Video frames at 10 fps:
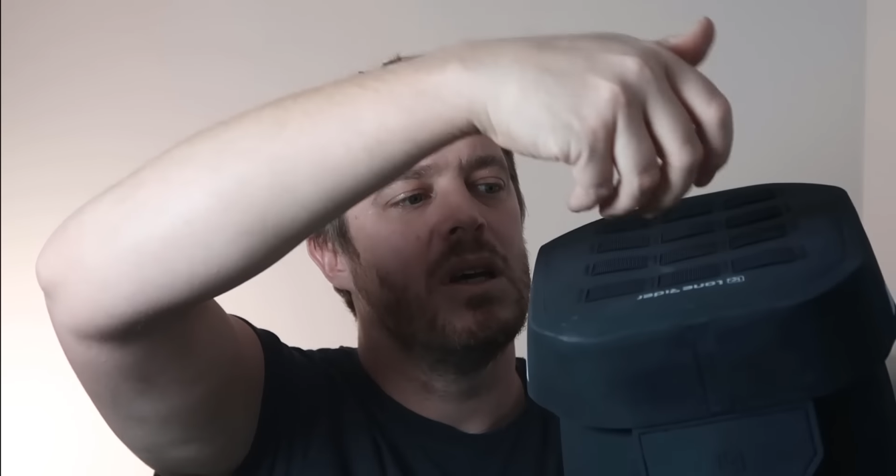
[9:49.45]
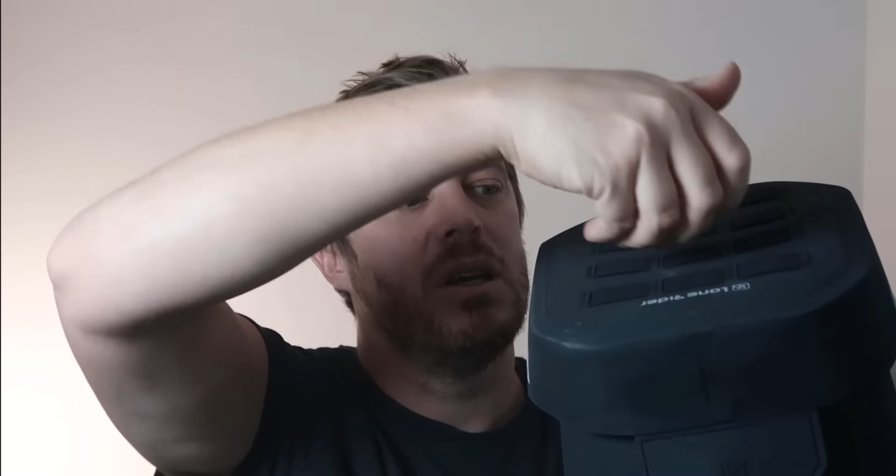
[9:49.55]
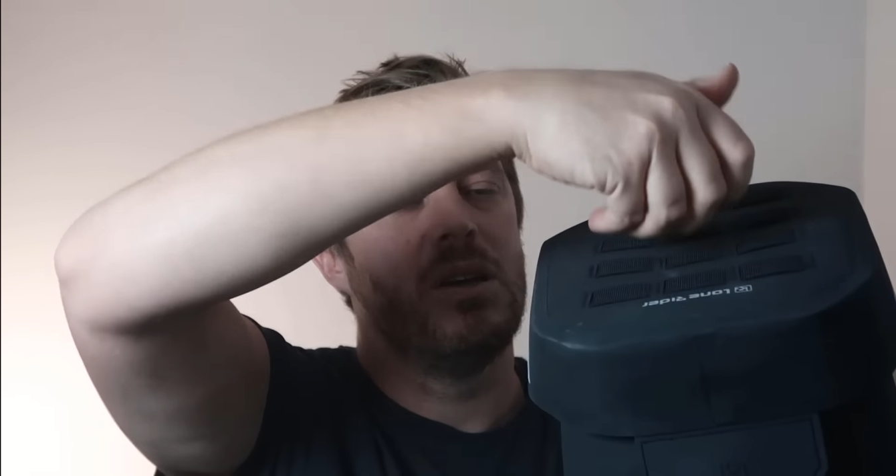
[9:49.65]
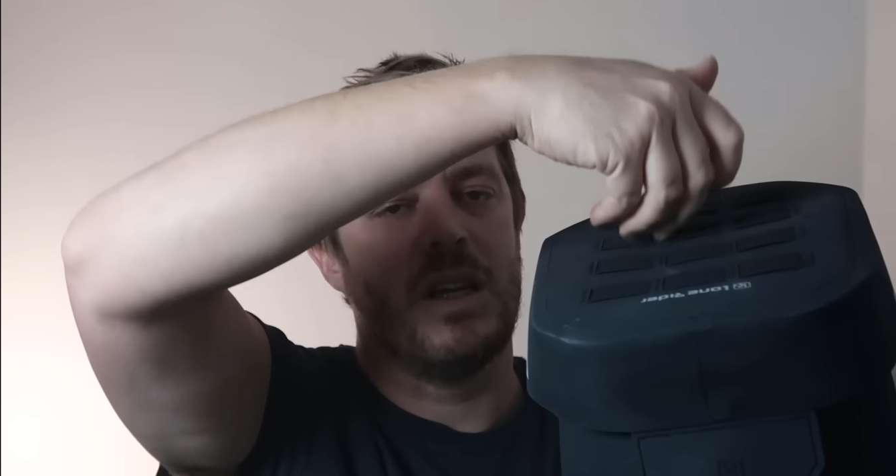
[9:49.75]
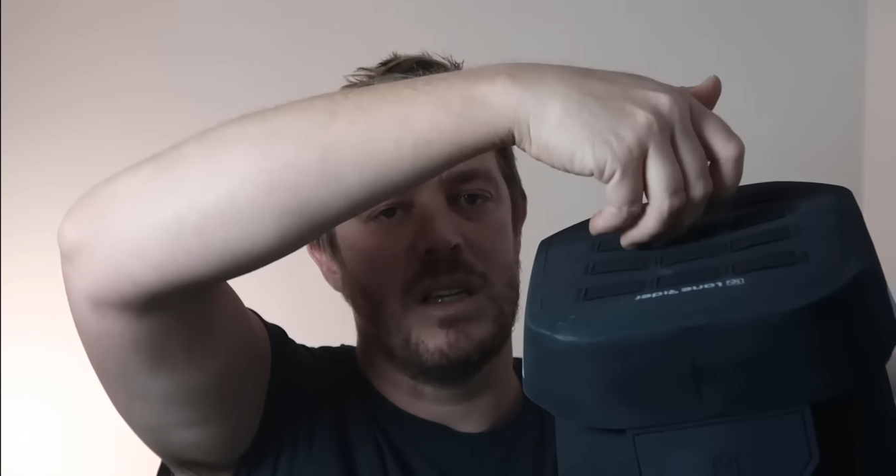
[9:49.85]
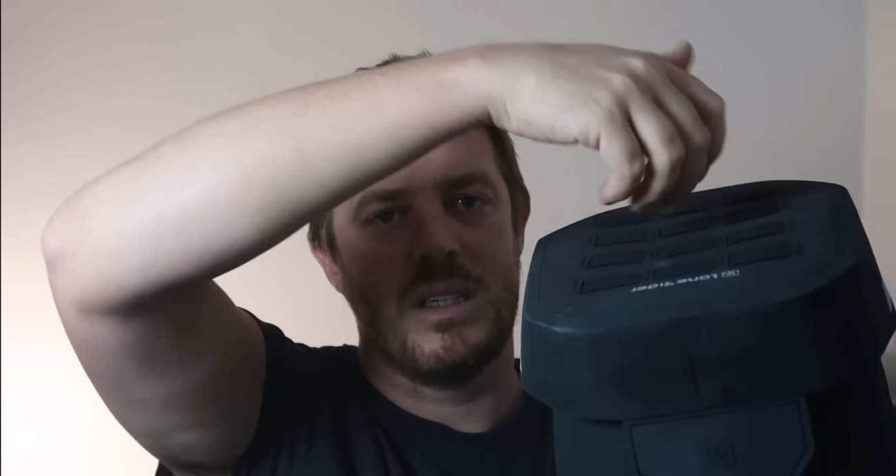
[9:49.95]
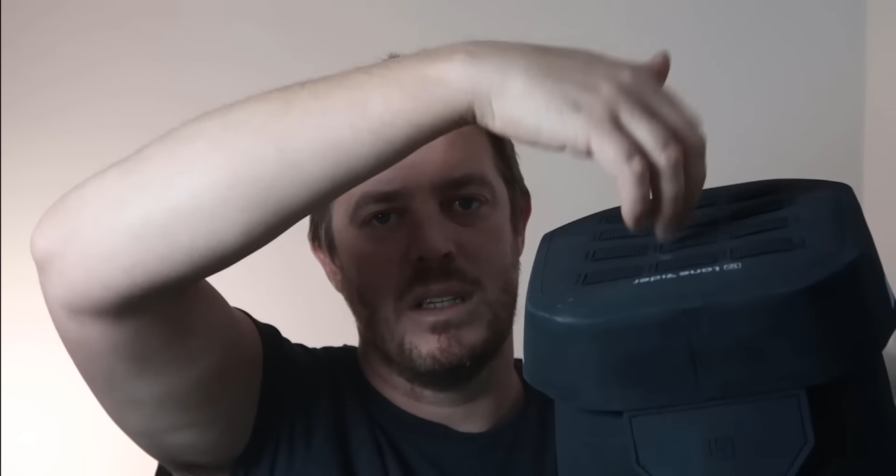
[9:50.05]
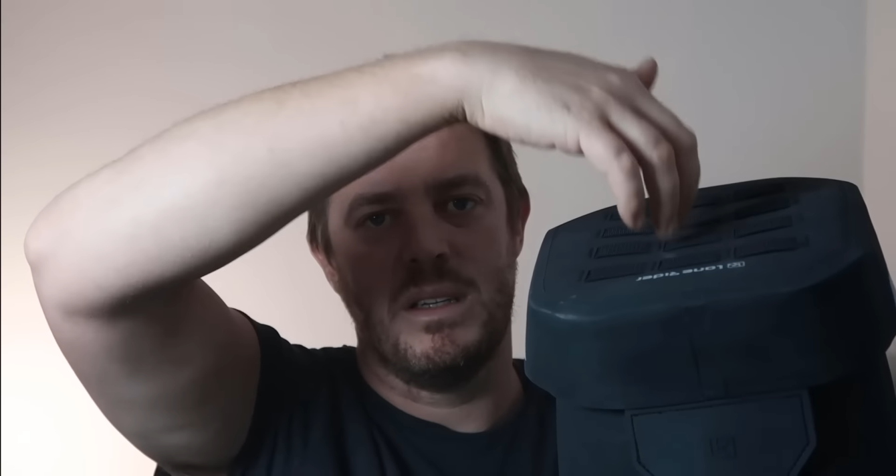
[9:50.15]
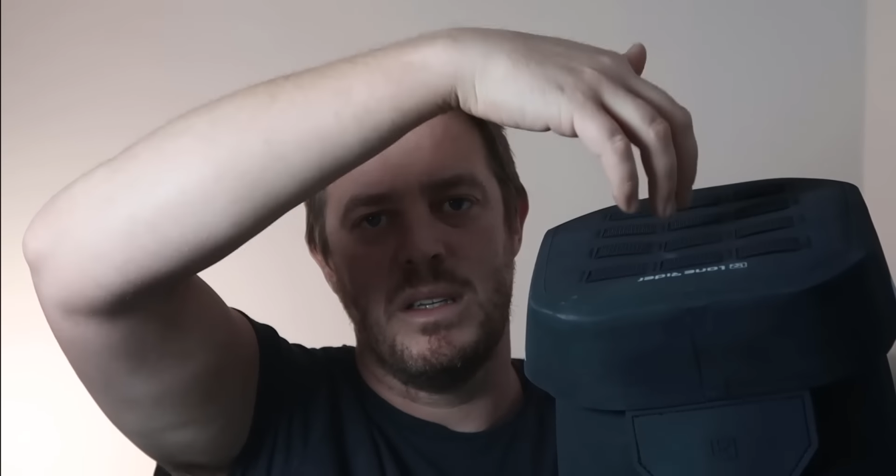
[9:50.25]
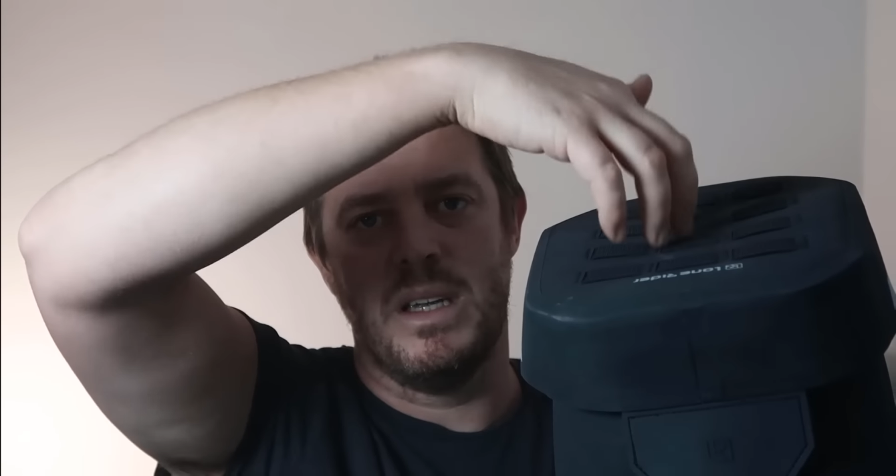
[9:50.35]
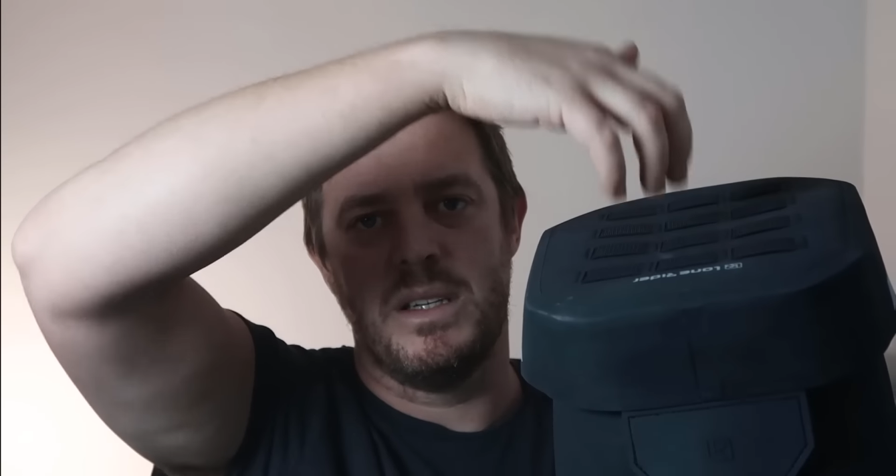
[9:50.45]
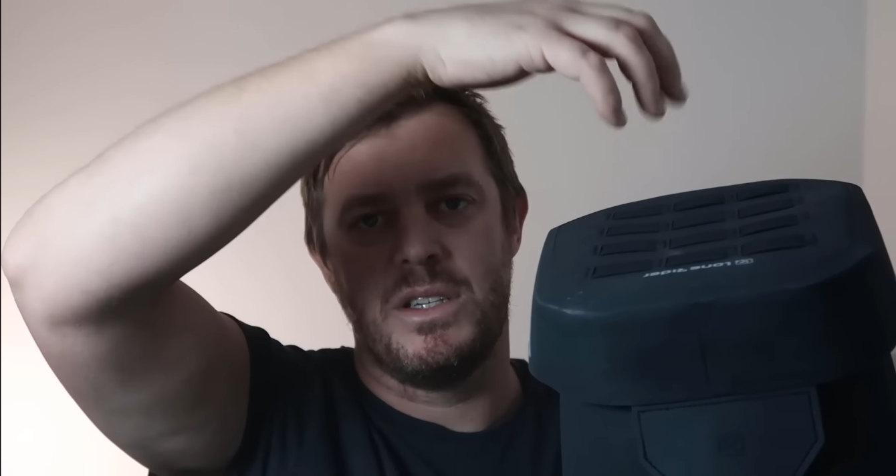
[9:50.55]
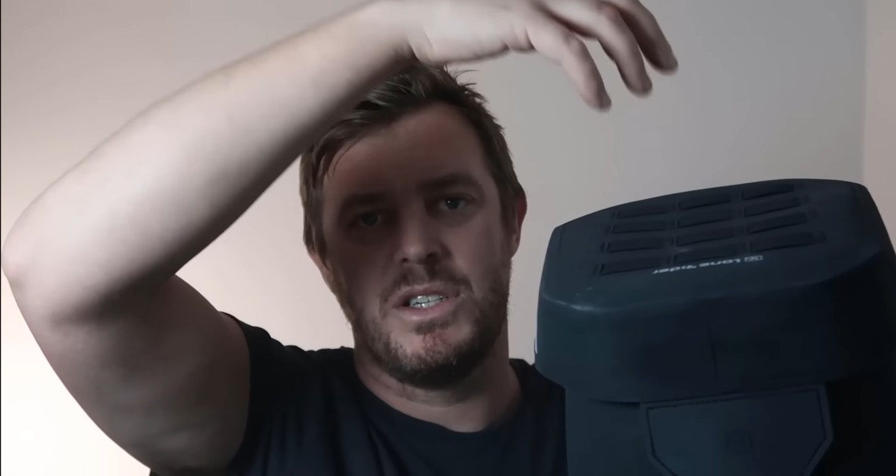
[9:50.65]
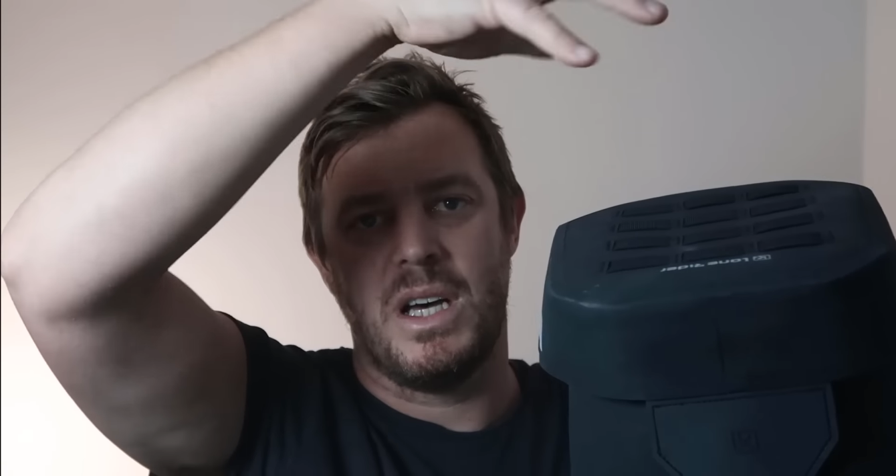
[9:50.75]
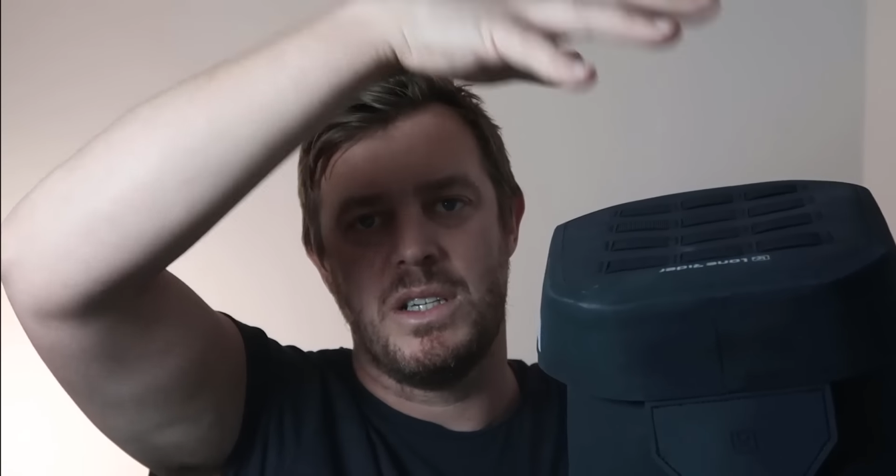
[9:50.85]
you can actually
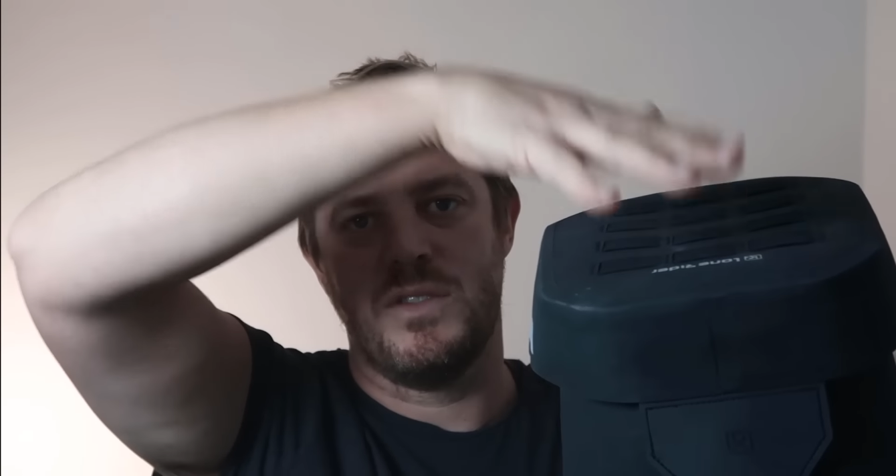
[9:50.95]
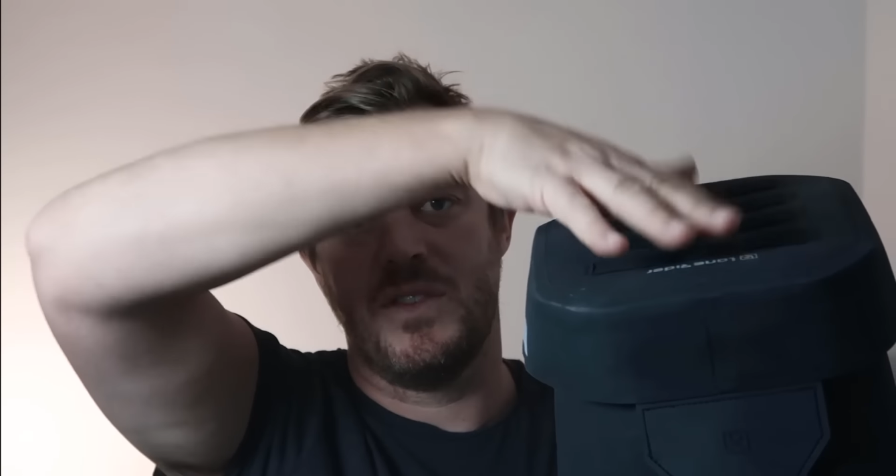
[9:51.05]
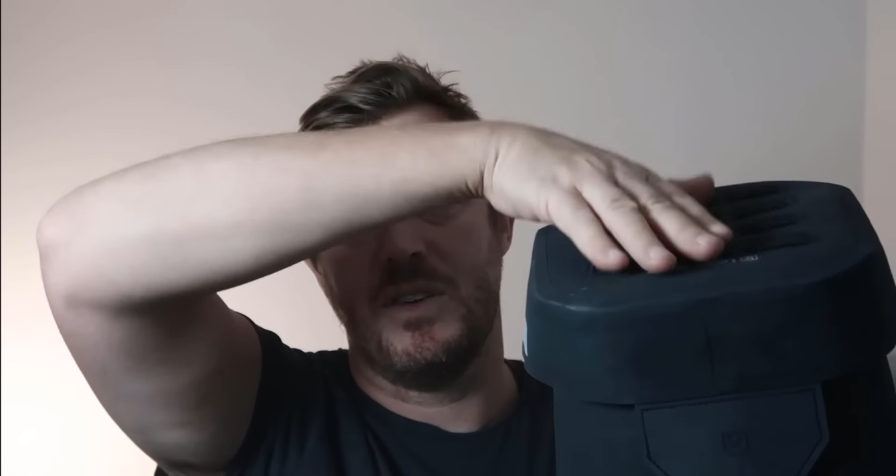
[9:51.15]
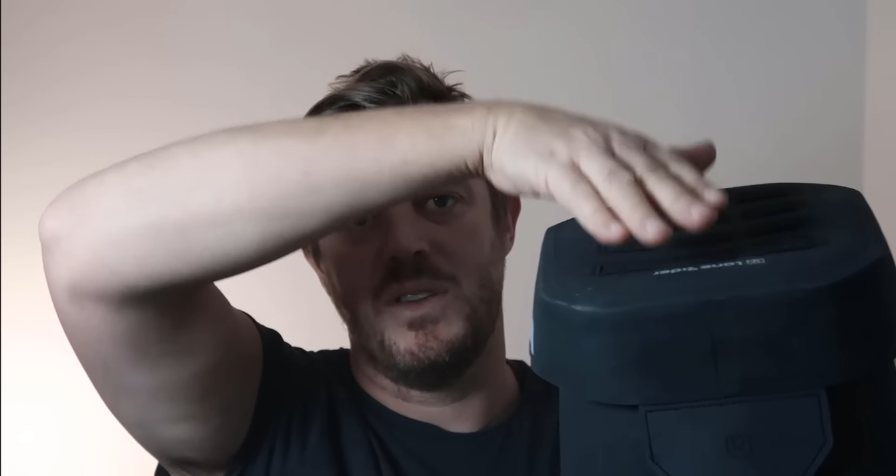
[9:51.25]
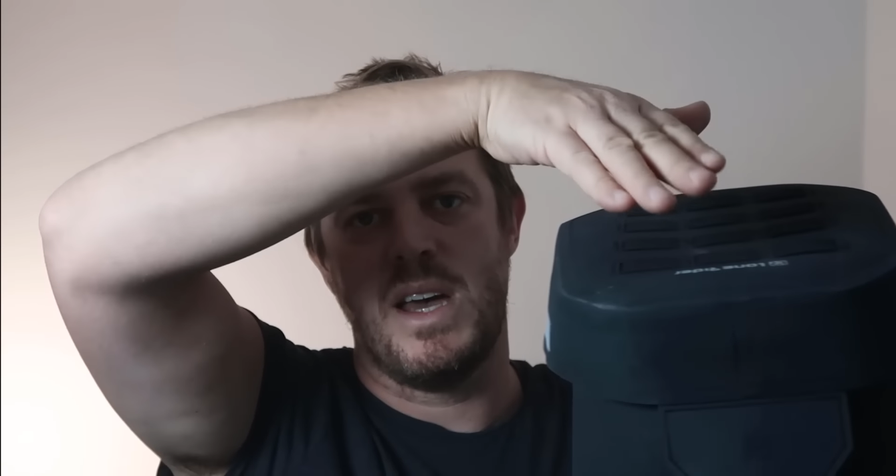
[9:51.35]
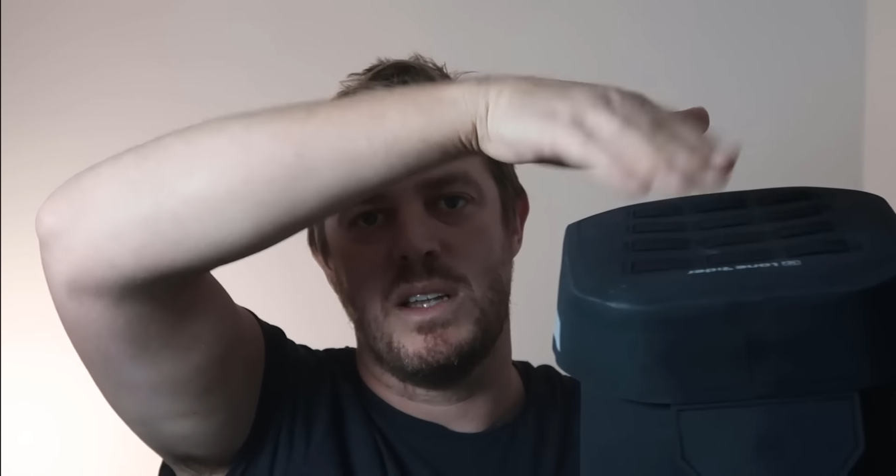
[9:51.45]
just charge your phone on the